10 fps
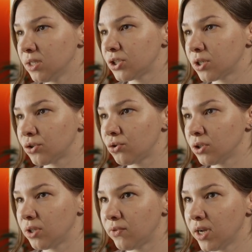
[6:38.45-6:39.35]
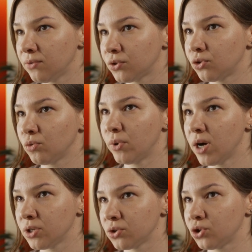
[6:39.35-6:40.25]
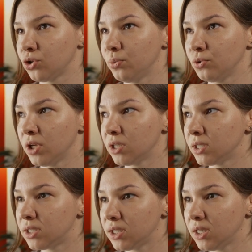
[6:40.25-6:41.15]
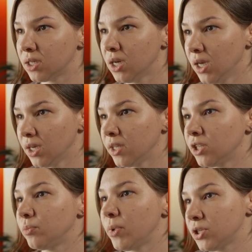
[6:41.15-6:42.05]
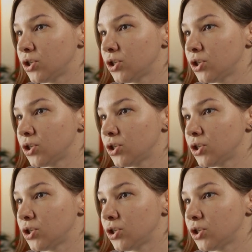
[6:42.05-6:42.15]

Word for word: because these are the values that create the foundation for us to build something on.